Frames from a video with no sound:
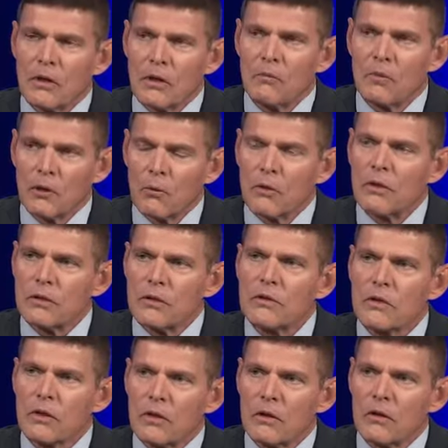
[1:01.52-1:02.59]
uh, big
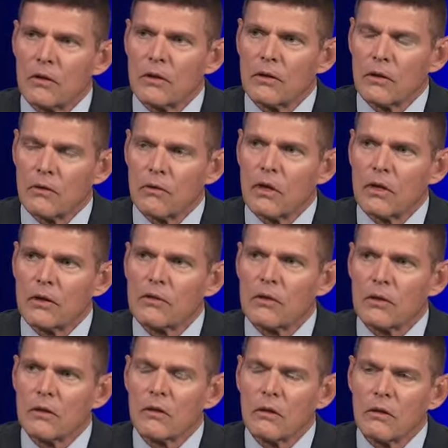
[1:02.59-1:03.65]
ones that are on the
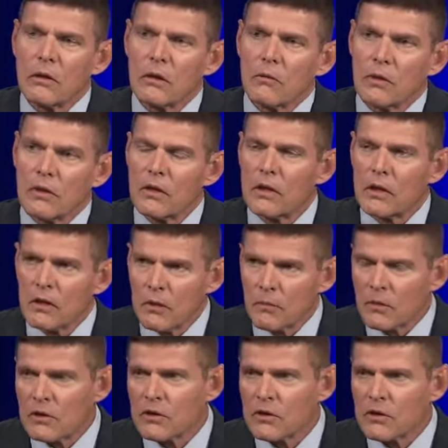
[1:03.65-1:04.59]
horizon. Uh, whether they come